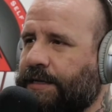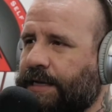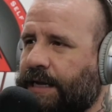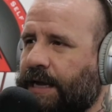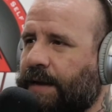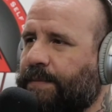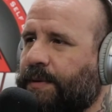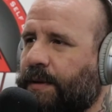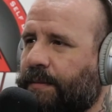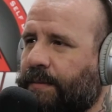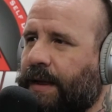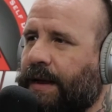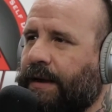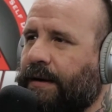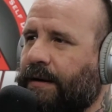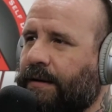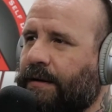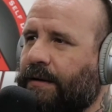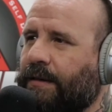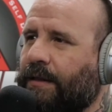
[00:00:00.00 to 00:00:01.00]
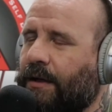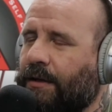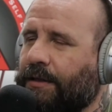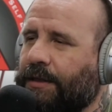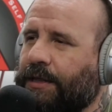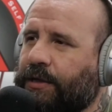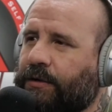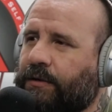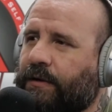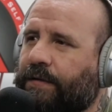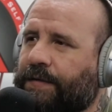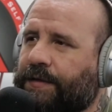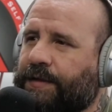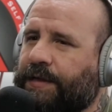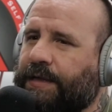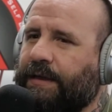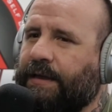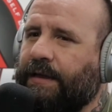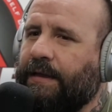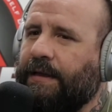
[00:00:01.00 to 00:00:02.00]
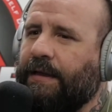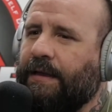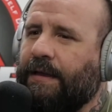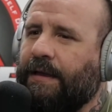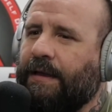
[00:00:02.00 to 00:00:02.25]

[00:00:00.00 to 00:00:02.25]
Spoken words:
to implement along the UFC,